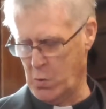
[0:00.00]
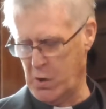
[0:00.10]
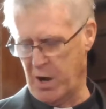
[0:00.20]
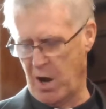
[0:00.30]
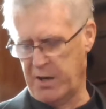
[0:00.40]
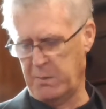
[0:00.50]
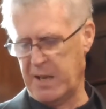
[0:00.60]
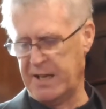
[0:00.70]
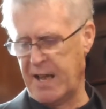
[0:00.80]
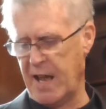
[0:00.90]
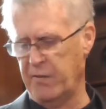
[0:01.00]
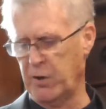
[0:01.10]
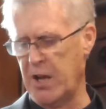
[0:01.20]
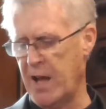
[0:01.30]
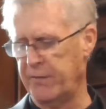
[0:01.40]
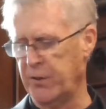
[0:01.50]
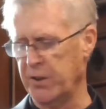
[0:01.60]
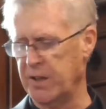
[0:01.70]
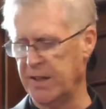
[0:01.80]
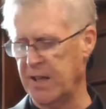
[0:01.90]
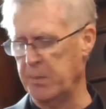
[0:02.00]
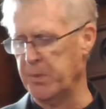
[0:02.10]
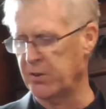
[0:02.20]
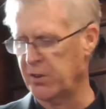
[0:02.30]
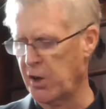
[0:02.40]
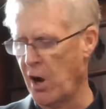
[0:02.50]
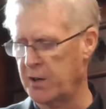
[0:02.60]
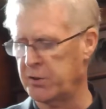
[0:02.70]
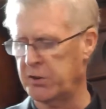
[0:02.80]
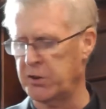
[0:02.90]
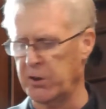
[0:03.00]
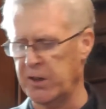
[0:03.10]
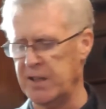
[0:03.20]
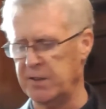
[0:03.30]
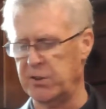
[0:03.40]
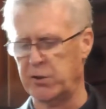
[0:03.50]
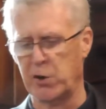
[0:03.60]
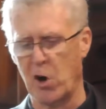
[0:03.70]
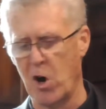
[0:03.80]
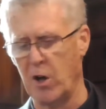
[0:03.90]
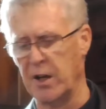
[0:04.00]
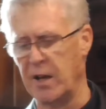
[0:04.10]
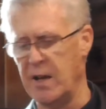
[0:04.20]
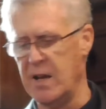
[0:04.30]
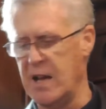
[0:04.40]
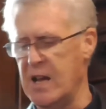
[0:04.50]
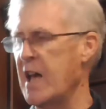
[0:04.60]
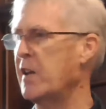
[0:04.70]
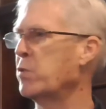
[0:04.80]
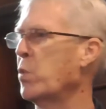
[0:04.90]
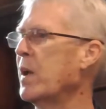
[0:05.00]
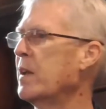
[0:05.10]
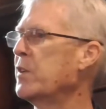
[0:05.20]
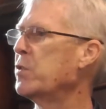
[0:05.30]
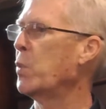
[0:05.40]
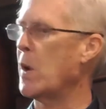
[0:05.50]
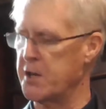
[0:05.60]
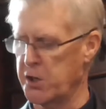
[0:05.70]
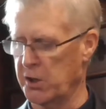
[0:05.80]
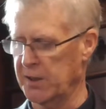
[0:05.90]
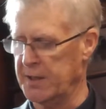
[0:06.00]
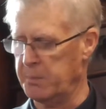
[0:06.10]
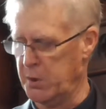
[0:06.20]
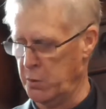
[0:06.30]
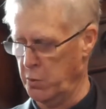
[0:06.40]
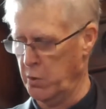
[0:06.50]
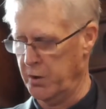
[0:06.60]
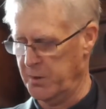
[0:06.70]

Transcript: We ought to make every effort to keep the stock sturdy and strong, as well as racially pure.